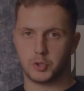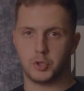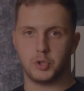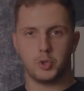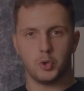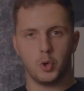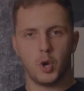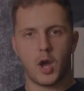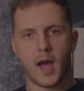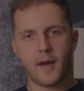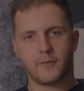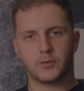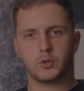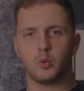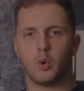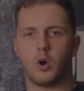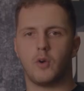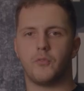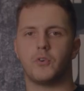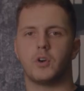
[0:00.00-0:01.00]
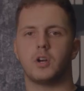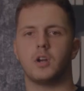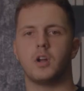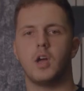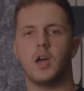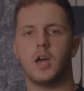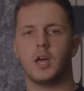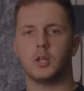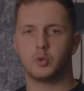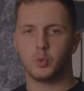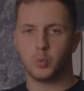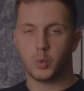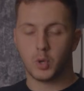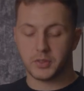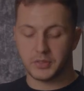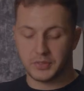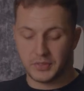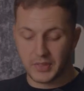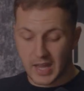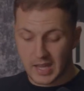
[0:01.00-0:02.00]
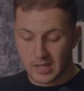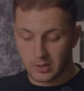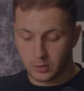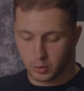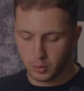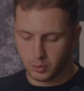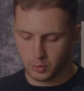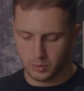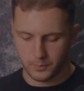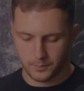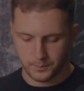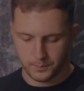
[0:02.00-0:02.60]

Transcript: you have to offer and to what they do.